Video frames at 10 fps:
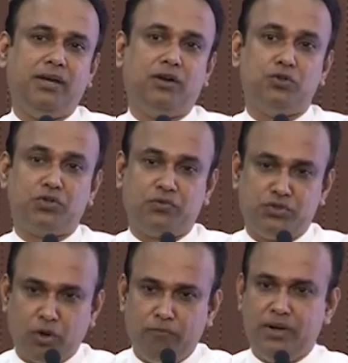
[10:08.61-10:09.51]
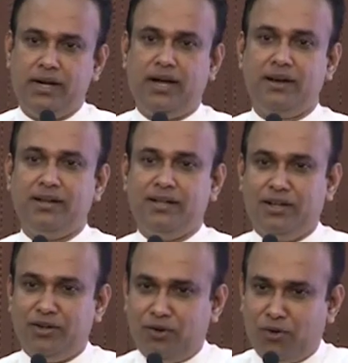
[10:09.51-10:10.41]
and also for job well done.
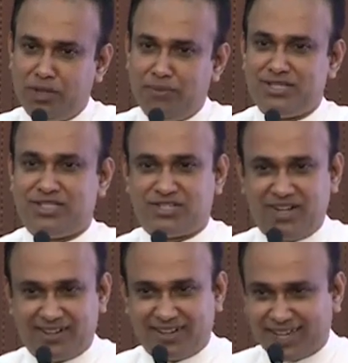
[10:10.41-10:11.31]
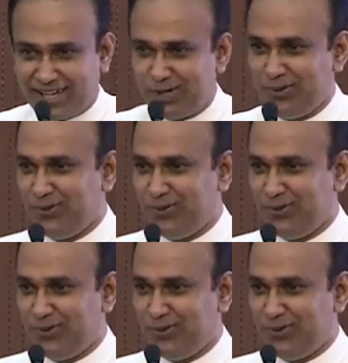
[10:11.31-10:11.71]
All the best, SLITA. Thank you.